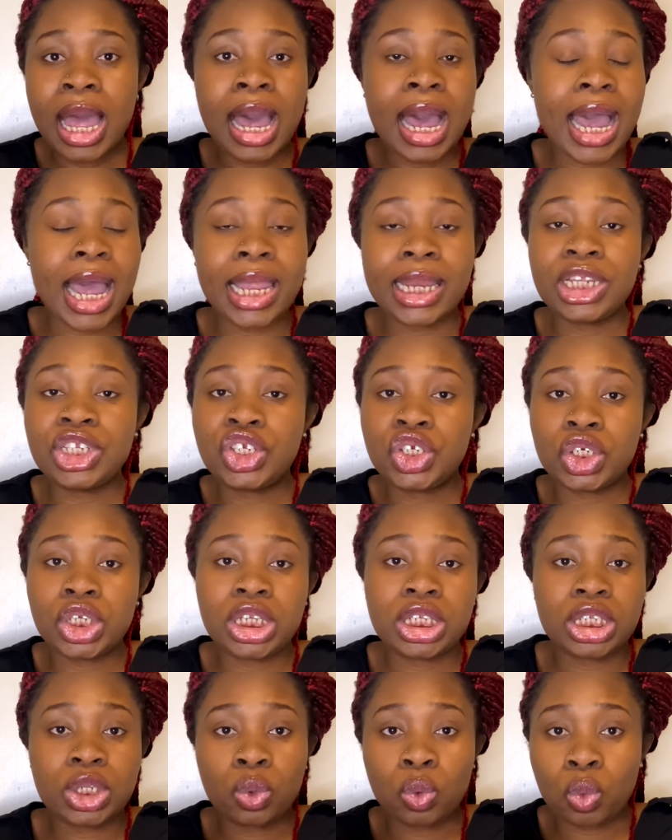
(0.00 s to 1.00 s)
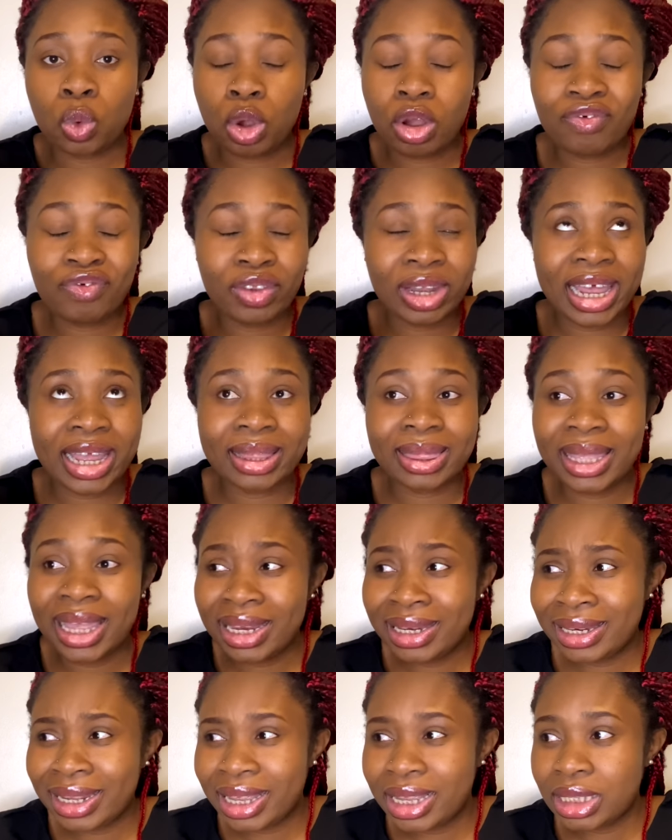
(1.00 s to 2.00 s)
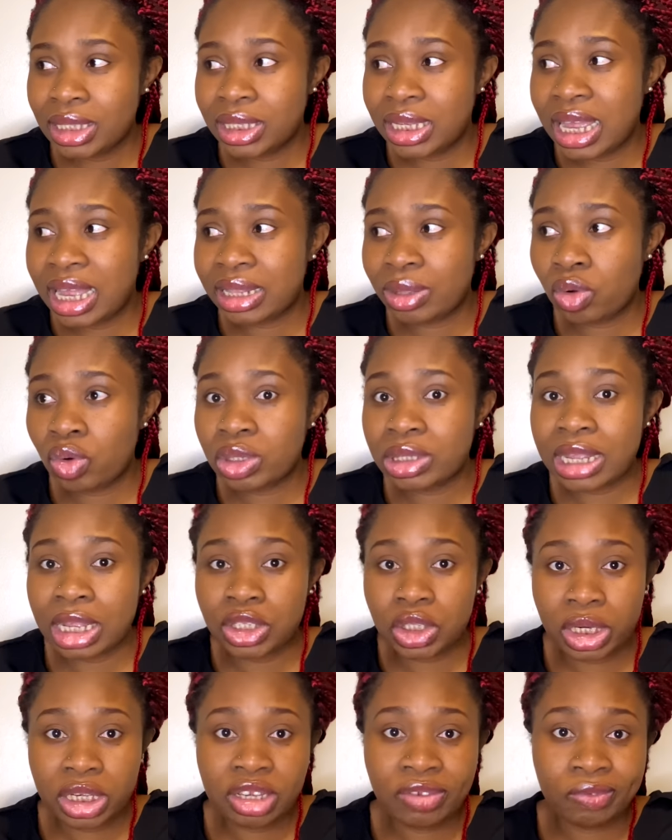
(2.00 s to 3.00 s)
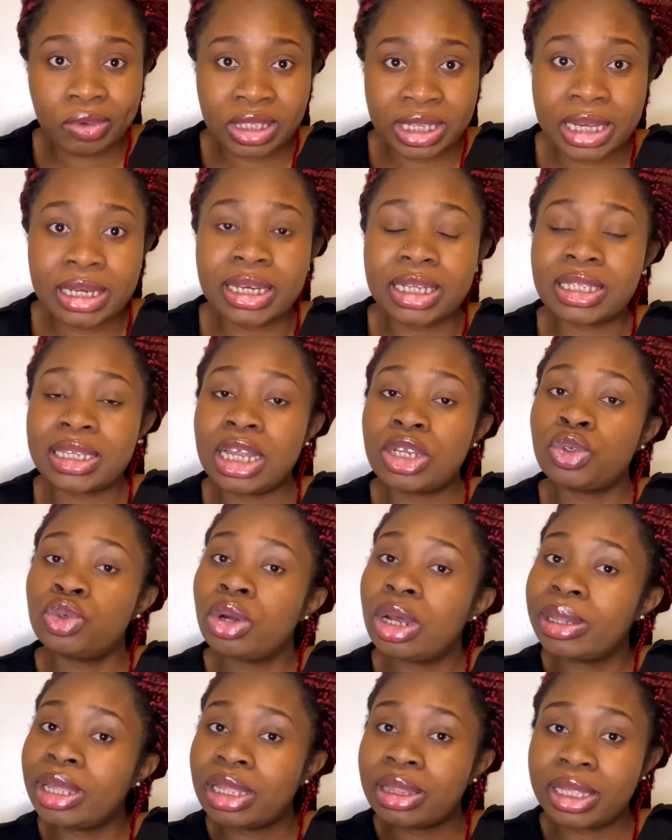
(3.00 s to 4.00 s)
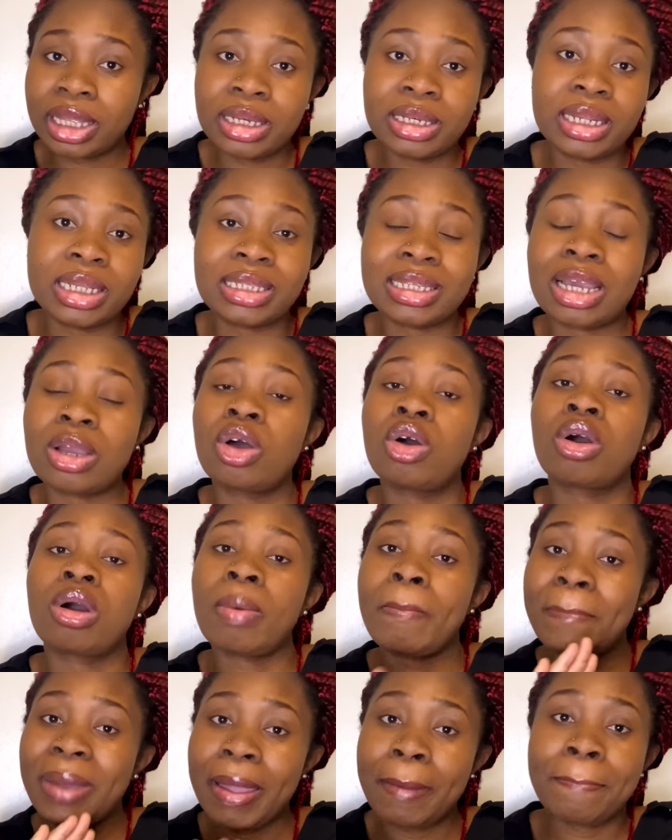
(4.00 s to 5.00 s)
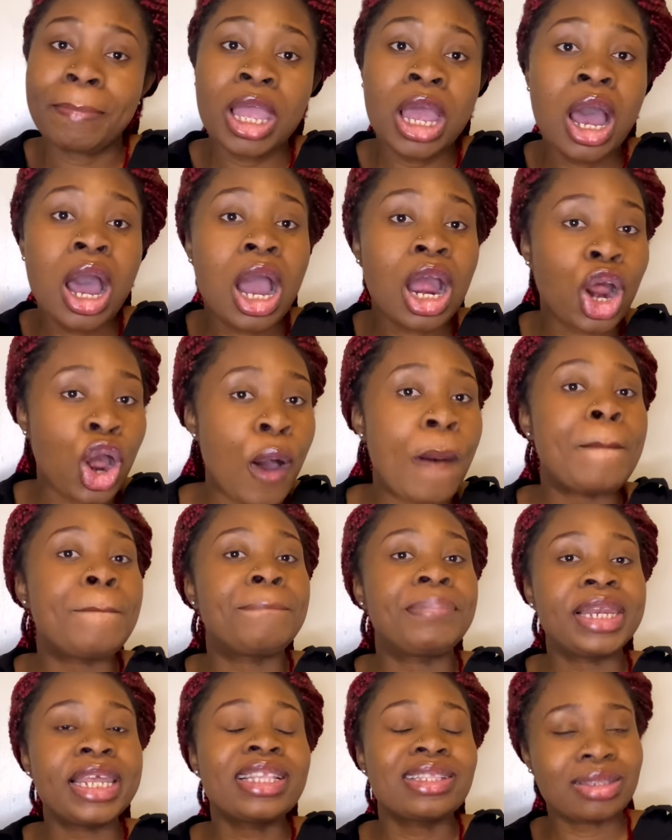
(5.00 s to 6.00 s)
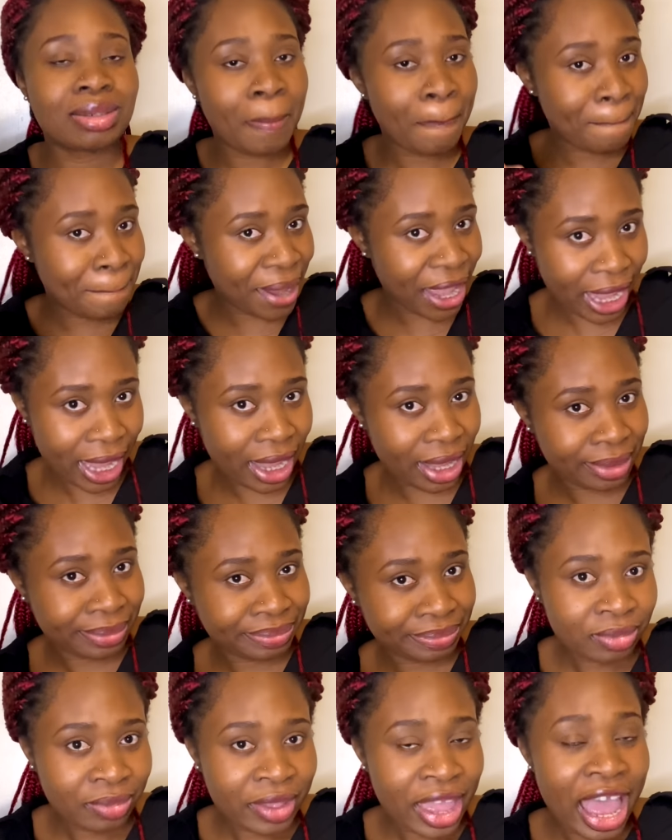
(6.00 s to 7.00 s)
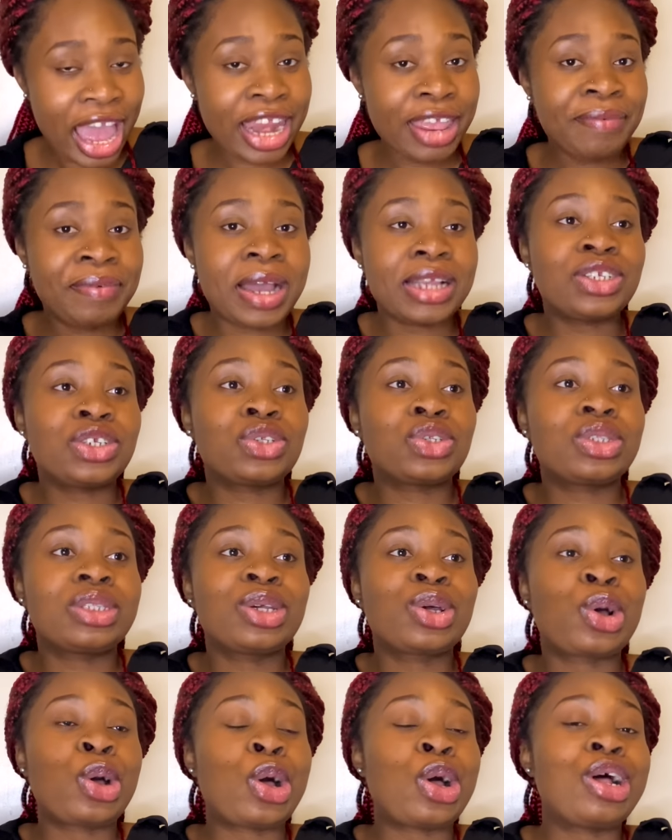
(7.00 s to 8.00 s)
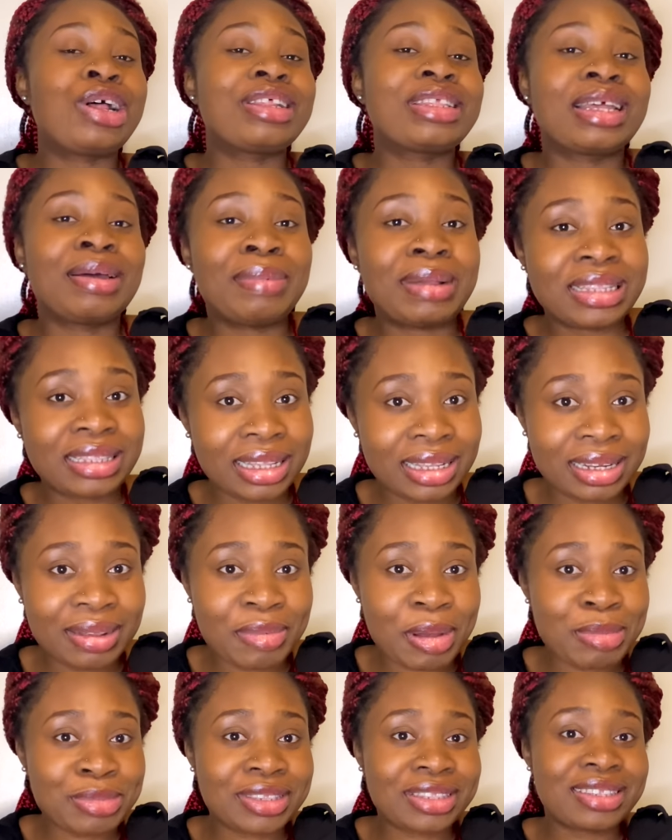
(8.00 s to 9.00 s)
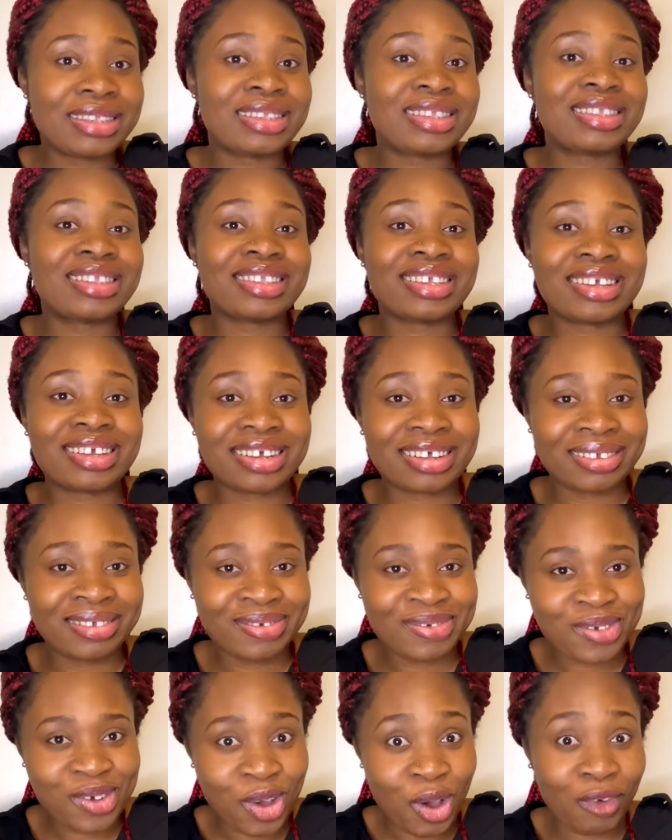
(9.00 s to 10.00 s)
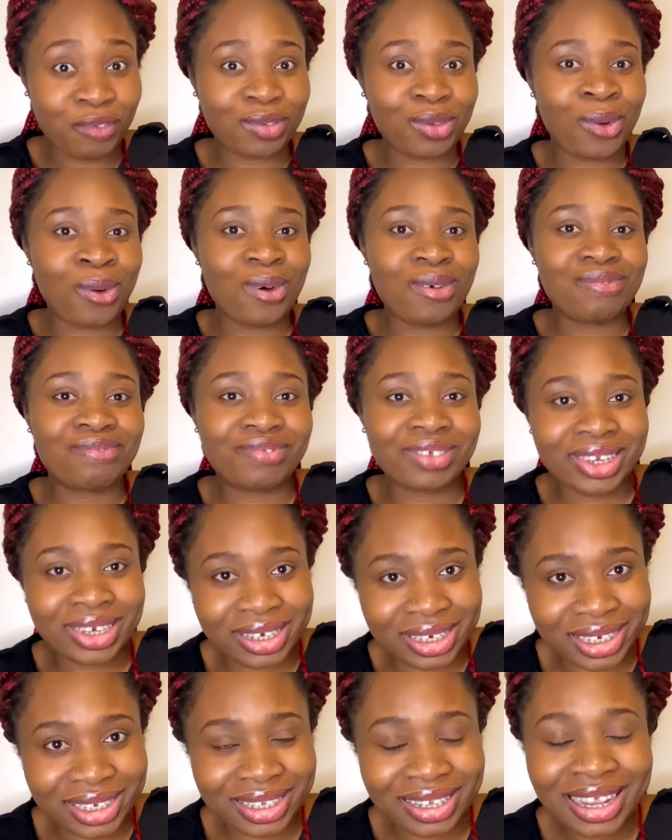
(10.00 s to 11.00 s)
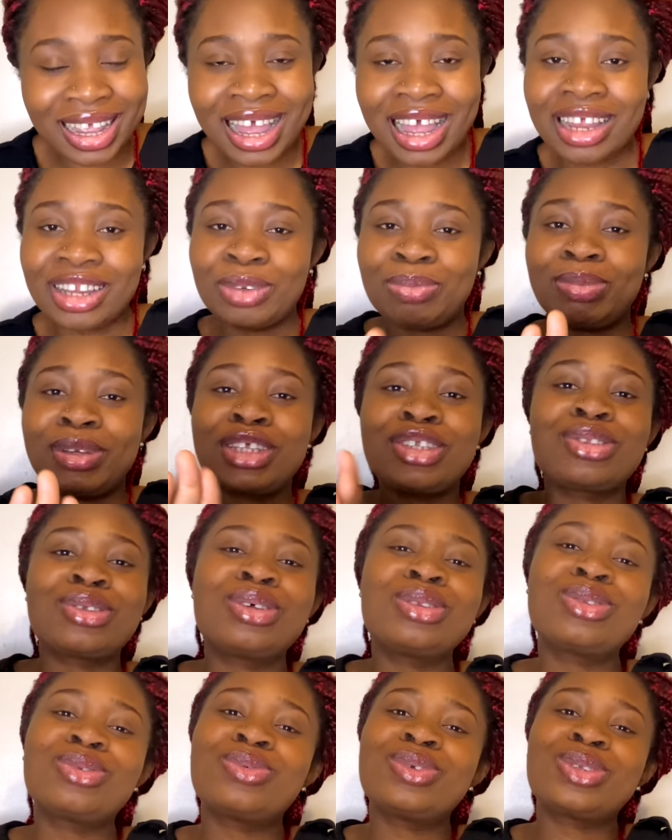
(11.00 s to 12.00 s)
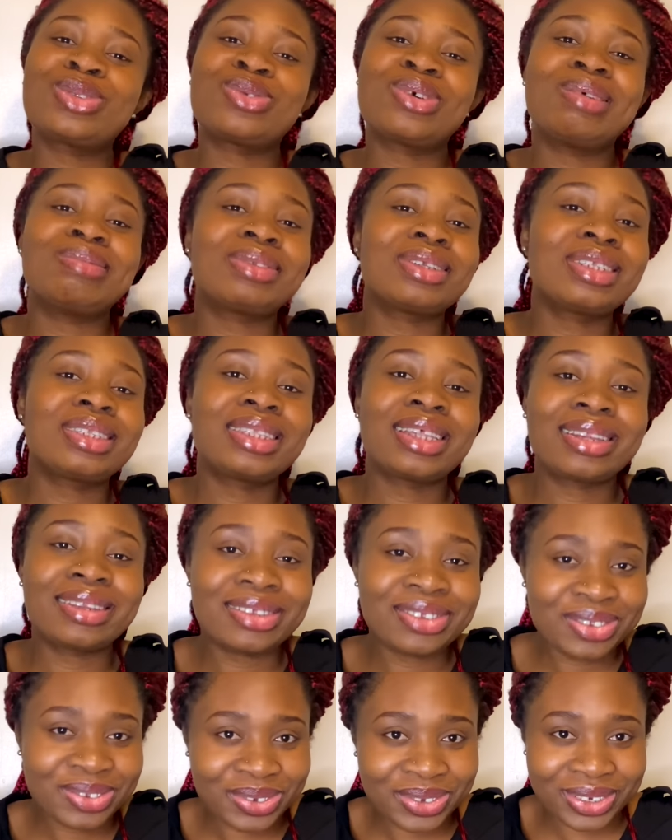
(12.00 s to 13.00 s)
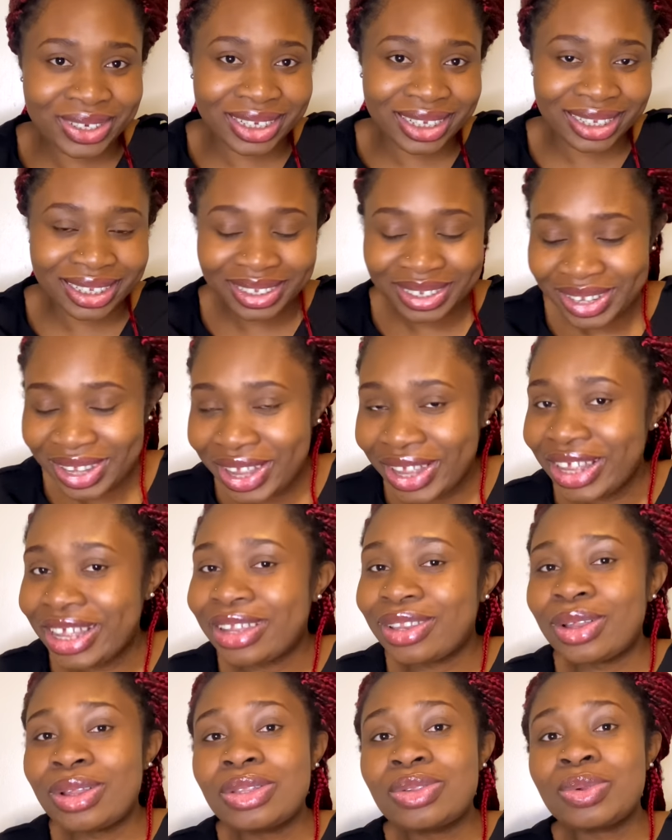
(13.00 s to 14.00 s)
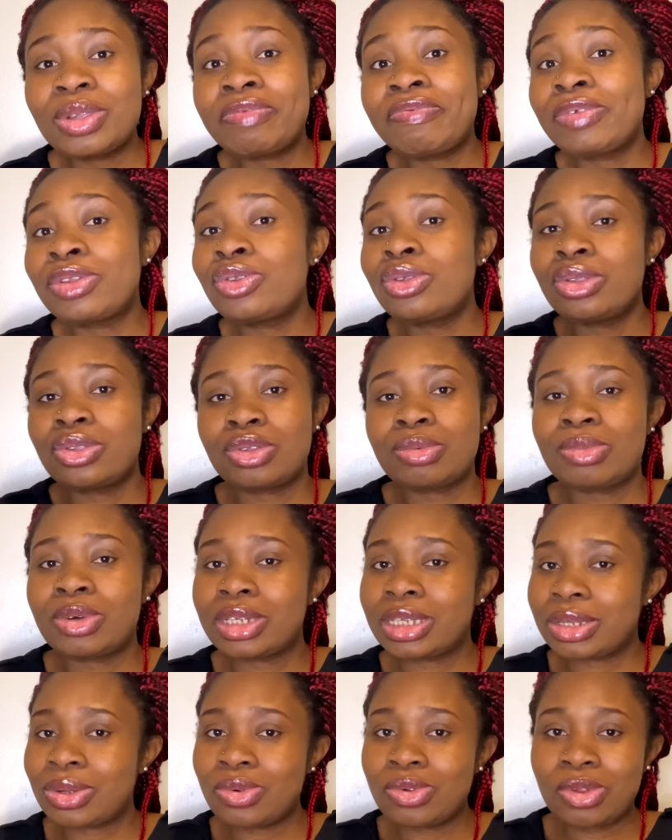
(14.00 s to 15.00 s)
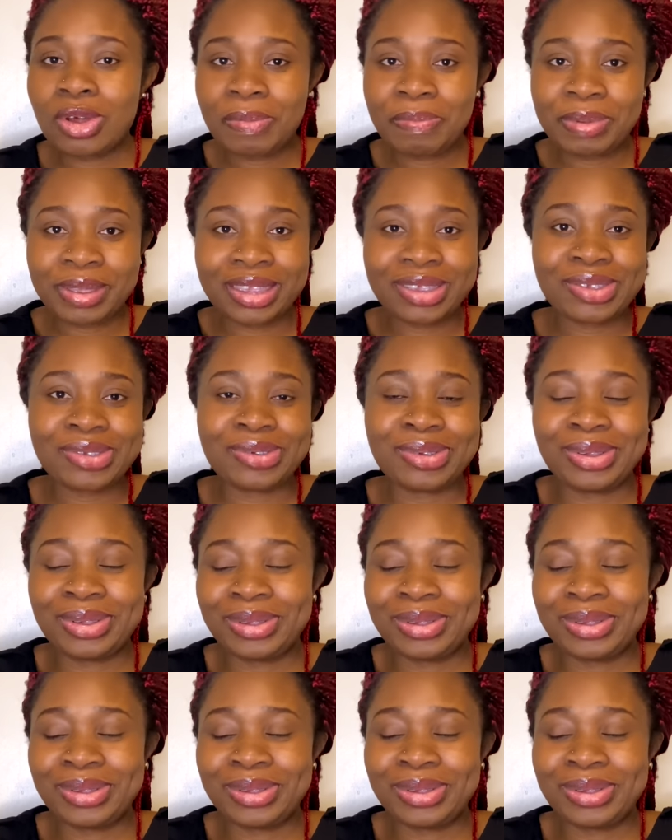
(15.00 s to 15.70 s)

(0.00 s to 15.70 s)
I literally didn't work for like 10 days. Yeah, I was isolating for 10 days. And throughout that 10 days, I got my complete pay. And if I should still call them and tell them I'm still sick of COVID, please don't do it, but I'm just telling you. Don't do it. If you do it too much, they will not pay you.